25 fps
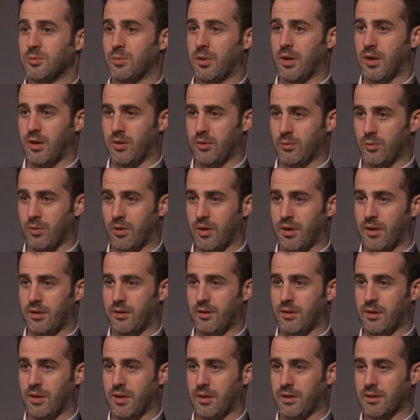by the way,
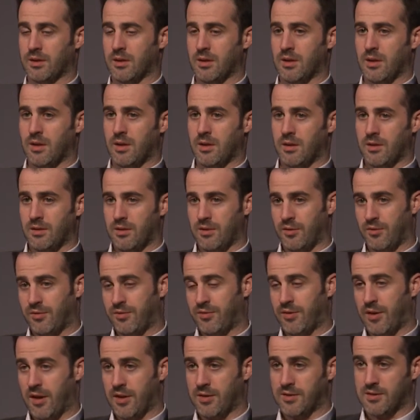that the
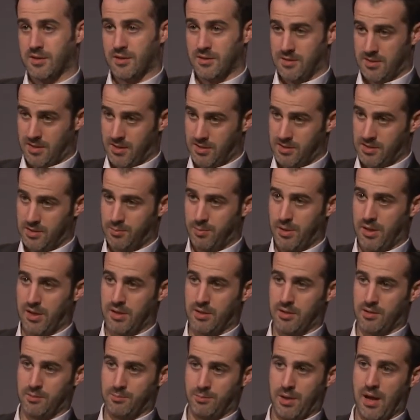Fed's
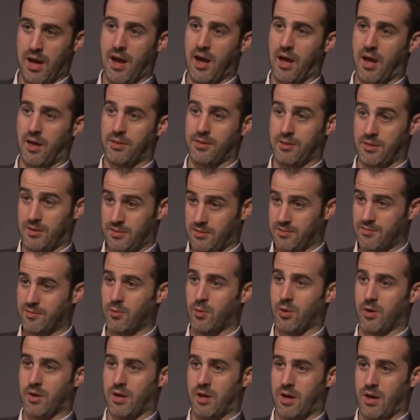anticipated path in its
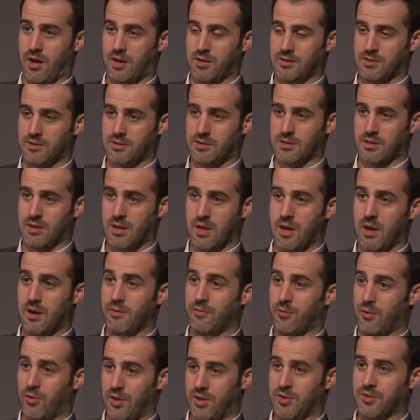forecasts
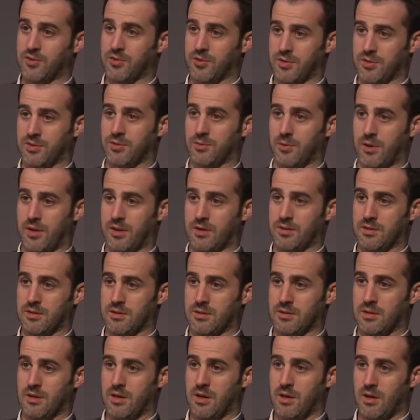for interest
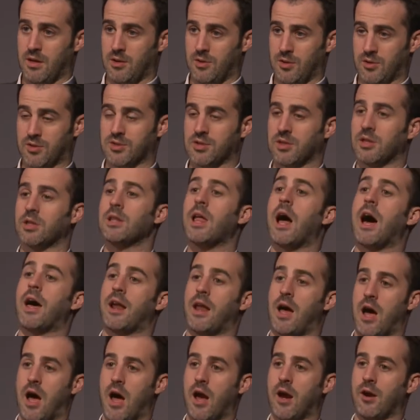rates looks a lot
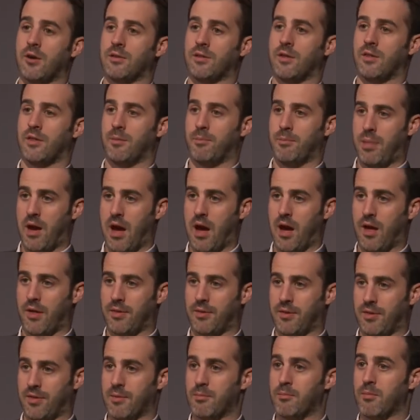higher than the path
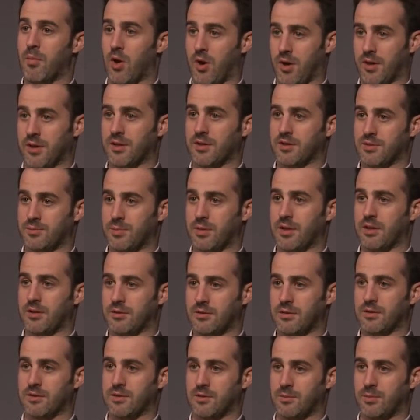that the market has been
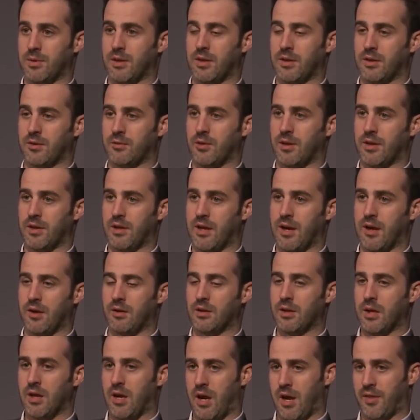anticipating right now.
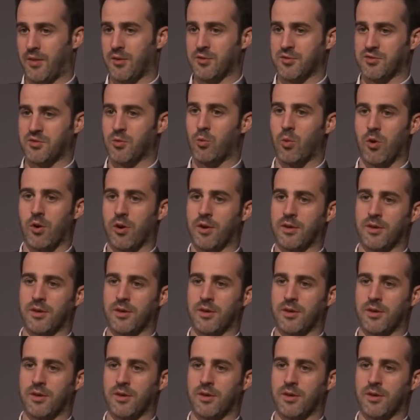And there's the worry